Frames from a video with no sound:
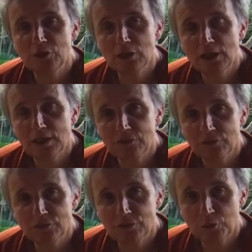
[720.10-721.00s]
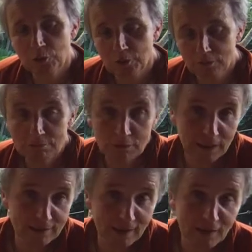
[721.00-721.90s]
your life or
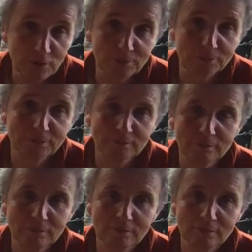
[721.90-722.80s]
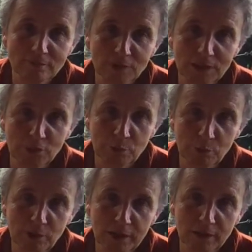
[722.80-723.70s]
right now when you're
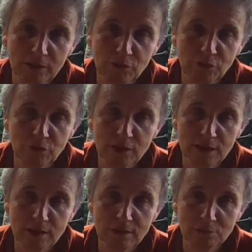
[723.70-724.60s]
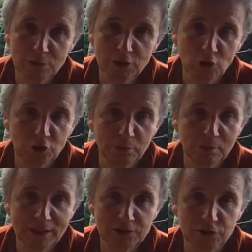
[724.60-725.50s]
breaking free beyond
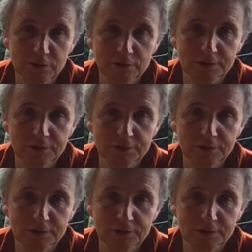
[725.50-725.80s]
matter?